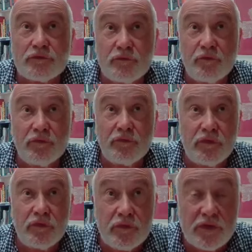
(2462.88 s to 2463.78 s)
of
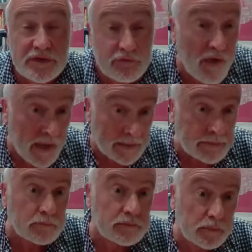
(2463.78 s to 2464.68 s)
the
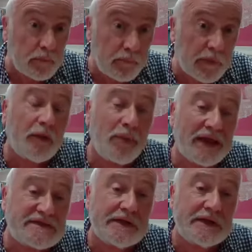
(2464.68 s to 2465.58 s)
divine, the
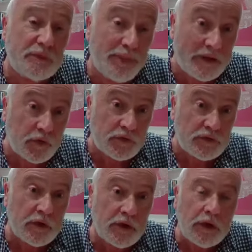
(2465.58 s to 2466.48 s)
capacity to be
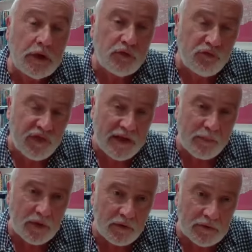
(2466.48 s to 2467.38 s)
good, to think
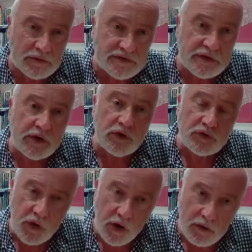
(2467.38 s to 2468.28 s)
about others,
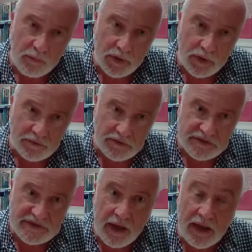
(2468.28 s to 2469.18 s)
to care about
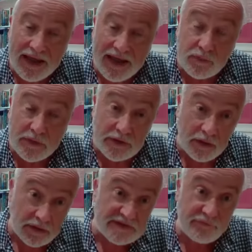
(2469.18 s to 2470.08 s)
others, and to
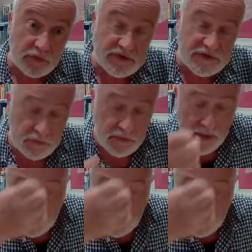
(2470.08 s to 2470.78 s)
acknowledge virtue.